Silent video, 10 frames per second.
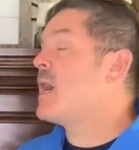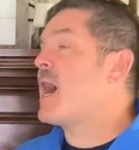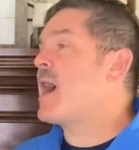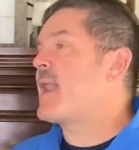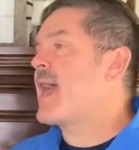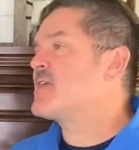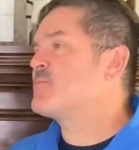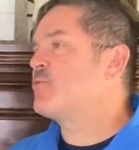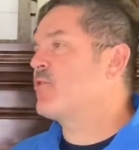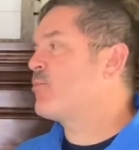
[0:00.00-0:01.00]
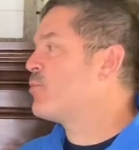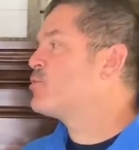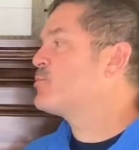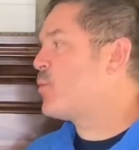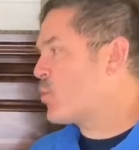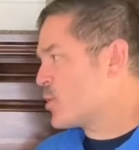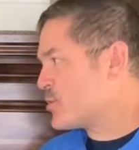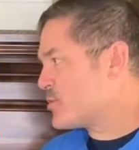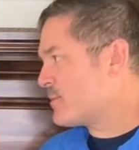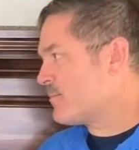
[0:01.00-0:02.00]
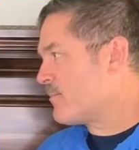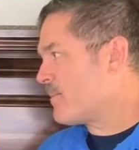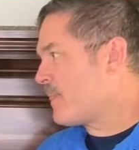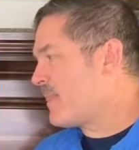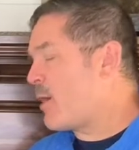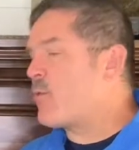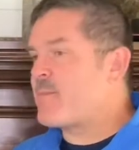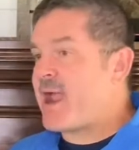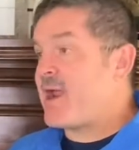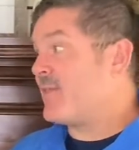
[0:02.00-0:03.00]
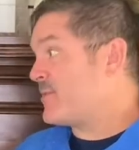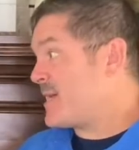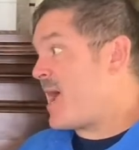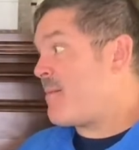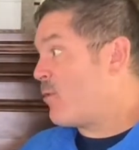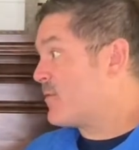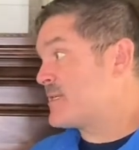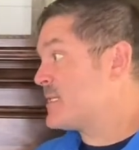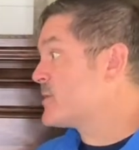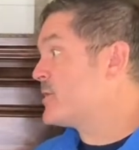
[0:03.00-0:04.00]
I'd asked Brother Bruce Porsche. They were married at the time over 60